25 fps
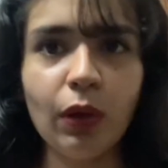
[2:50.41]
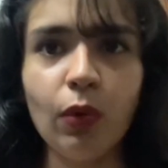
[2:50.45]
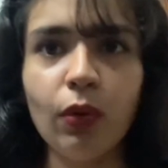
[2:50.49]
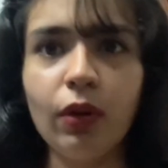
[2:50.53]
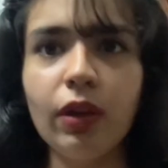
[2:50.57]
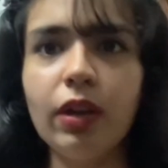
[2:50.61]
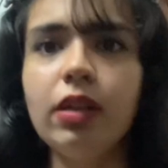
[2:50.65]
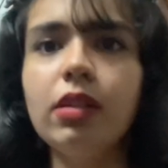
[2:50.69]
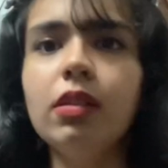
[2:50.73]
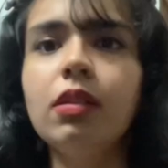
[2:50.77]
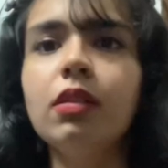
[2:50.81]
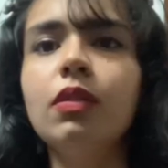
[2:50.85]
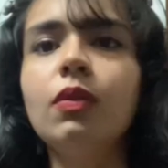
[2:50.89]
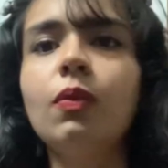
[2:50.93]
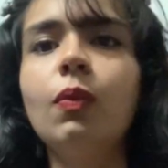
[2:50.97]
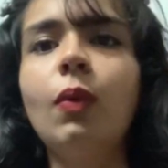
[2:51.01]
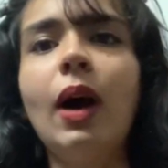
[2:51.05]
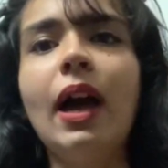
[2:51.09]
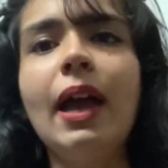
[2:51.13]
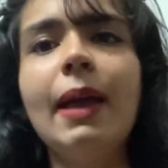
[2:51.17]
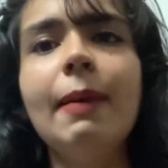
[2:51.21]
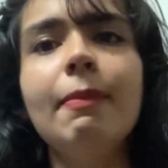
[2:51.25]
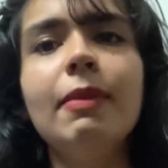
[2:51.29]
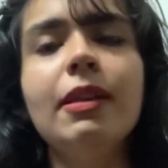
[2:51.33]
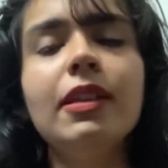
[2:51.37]
Okay, so the
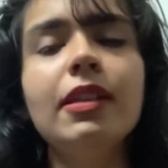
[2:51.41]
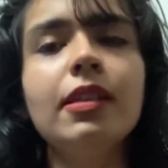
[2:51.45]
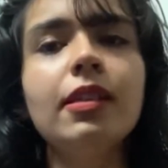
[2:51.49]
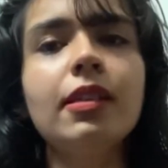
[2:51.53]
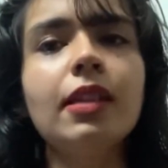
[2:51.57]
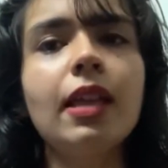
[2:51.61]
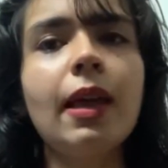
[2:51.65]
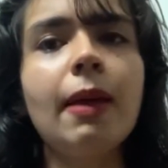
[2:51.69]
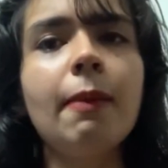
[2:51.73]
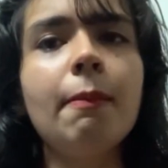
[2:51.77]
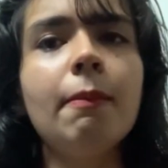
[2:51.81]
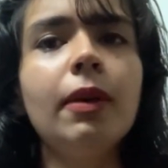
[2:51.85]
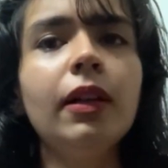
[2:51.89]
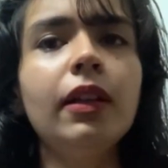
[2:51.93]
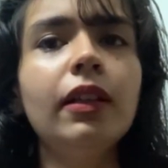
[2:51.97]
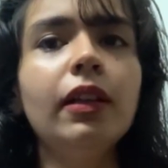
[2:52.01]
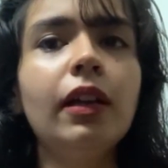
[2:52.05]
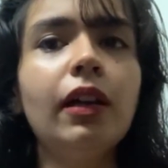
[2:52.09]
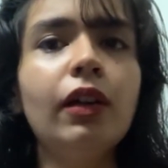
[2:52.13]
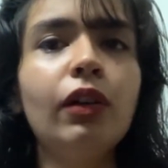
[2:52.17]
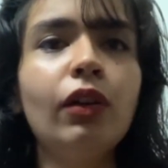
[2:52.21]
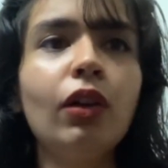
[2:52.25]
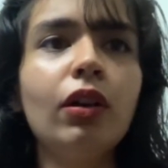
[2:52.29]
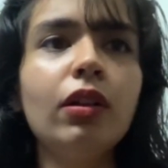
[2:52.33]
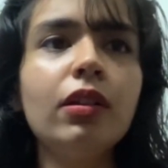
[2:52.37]
vibe is same, but they
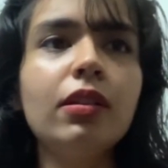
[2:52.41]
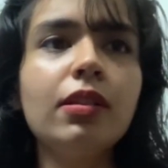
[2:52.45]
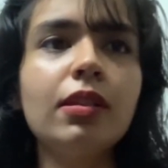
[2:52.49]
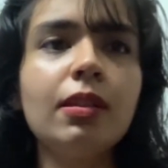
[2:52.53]
are not